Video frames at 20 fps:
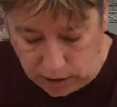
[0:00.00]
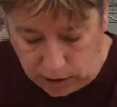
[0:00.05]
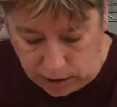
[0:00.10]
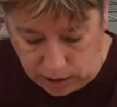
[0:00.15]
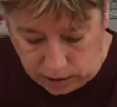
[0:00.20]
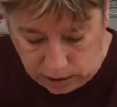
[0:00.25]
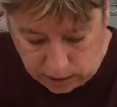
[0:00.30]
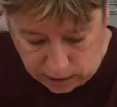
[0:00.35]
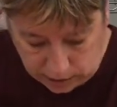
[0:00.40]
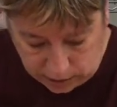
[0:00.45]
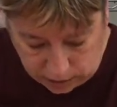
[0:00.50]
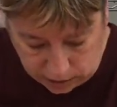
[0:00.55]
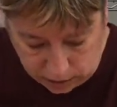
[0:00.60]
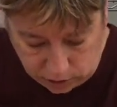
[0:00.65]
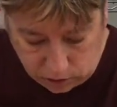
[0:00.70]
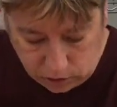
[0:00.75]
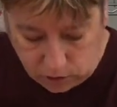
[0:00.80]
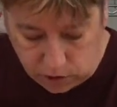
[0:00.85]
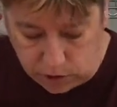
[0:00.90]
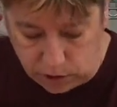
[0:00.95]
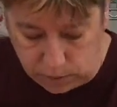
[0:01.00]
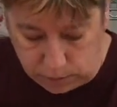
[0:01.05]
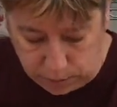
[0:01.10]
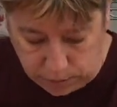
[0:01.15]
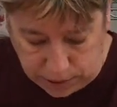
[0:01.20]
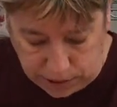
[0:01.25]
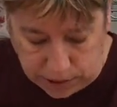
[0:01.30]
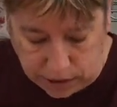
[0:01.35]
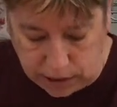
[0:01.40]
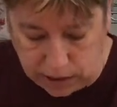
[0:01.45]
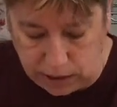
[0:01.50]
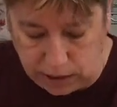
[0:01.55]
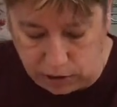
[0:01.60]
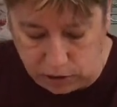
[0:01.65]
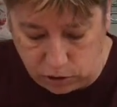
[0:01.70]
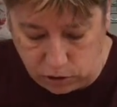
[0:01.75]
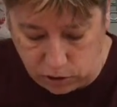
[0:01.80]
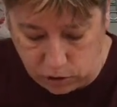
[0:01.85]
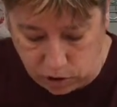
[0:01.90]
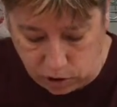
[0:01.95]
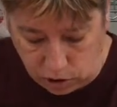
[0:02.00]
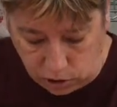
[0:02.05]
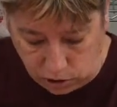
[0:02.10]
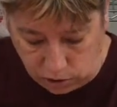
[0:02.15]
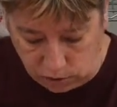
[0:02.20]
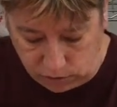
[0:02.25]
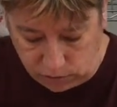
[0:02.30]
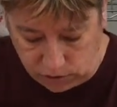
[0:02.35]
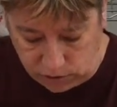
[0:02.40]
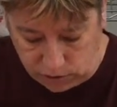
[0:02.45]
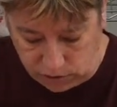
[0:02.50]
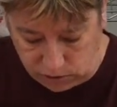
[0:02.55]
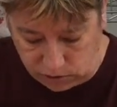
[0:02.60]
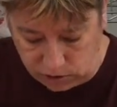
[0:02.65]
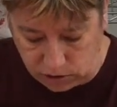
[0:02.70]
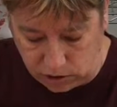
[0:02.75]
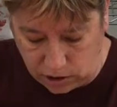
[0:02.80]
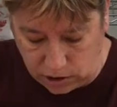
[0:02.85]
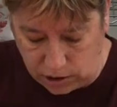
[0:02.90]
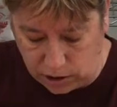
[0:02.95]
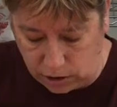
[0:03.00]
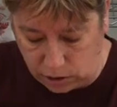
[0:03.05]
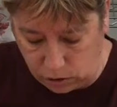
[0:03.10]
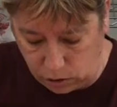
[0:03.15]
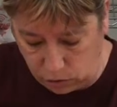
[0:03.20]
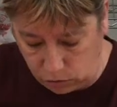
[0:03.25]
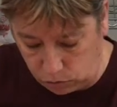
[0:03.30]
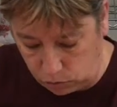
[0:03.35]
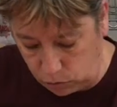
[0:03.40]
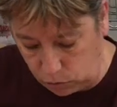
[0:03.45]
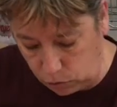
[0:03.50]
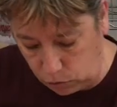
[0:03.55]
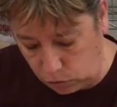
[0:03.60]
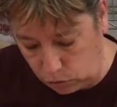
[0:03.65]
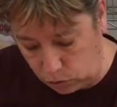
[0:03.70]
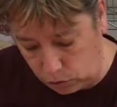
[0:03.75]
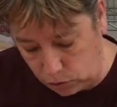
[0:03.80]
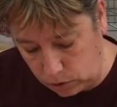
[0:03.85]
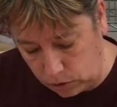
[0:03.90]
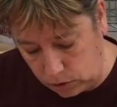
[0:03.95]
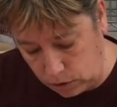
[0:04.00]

and then you come back and you carve a design through.